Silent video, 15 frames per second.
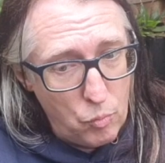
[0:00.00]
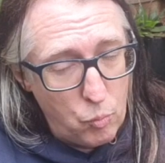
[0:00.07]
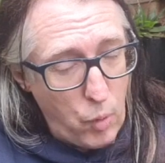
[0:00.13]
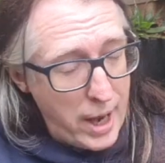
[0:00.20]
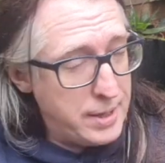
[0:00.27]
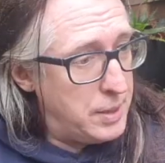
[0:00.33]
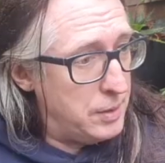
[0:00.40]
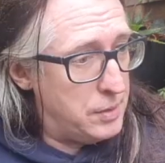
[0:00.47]

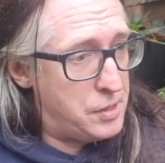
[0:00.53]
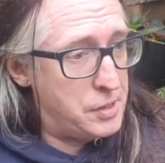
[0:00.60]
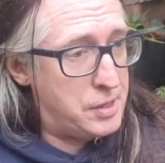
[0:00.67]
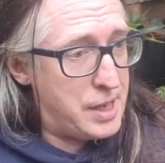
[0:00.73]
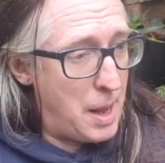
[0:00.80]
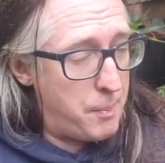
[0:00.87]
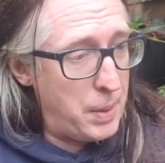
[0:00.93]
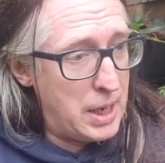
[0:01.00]
waiting to
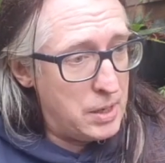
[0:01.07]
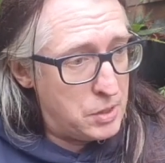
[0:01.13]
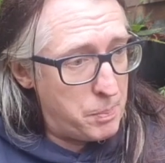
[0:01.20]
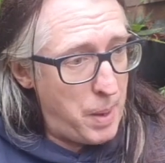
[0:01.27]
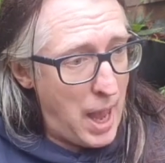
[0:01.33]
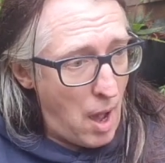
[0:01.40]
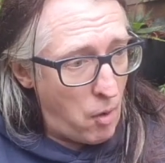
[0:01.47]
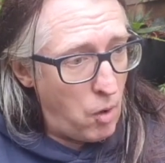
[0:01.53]
step into
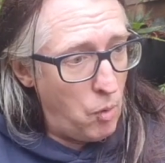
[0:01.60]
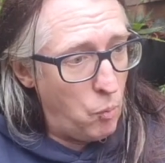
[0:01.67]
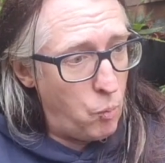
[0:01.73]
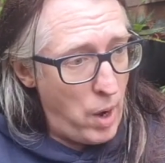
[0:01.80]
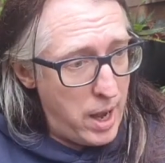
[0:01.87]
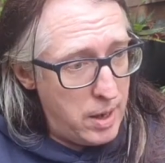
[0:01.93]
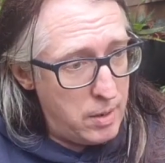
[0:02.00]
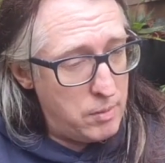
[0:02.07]
power
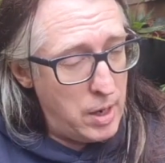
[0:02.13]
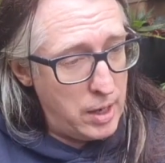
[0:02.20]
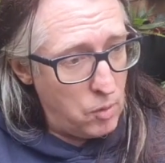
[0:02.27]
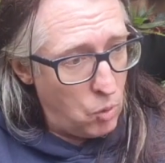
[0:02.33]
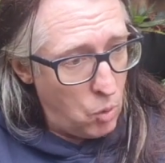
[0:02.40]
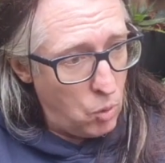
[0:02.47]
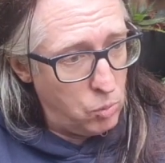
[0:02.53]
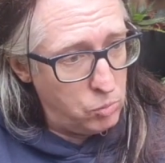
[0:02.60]
when it
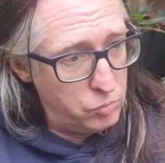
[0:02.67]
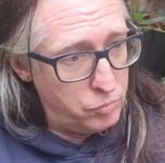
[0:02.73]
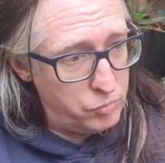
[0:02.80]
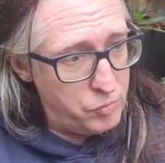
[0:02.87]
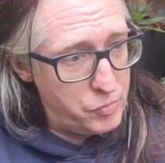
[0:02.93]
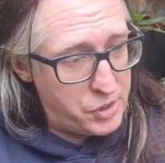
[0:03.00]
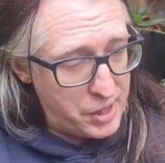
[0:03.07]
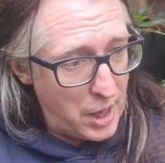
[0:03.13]
all
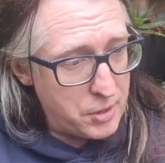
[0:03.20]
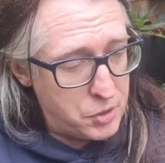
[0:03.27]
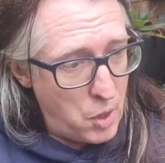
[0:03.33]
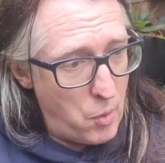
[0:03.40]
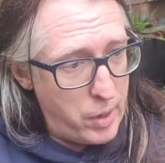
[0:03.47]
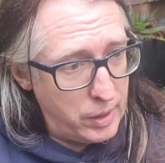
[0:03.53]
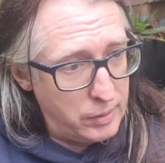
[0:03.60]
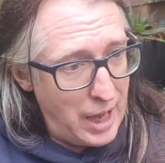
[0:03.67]
starts
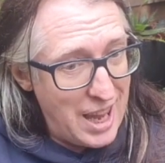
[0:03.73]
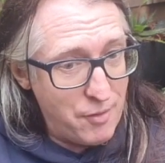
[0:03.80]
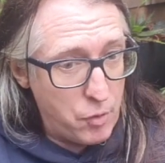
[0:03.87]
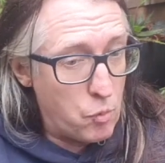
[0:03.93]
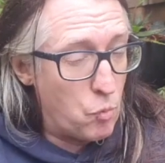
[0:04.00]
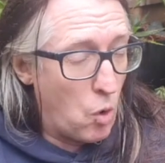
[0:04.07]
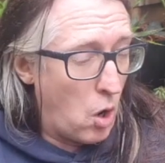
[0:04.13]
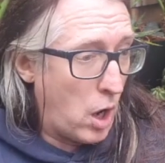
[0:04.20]
going
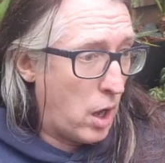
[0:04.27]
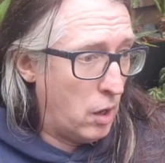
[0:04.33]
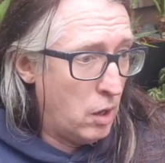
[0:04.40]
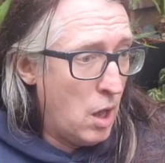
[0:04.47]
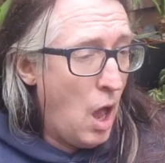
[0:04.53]
even wronger.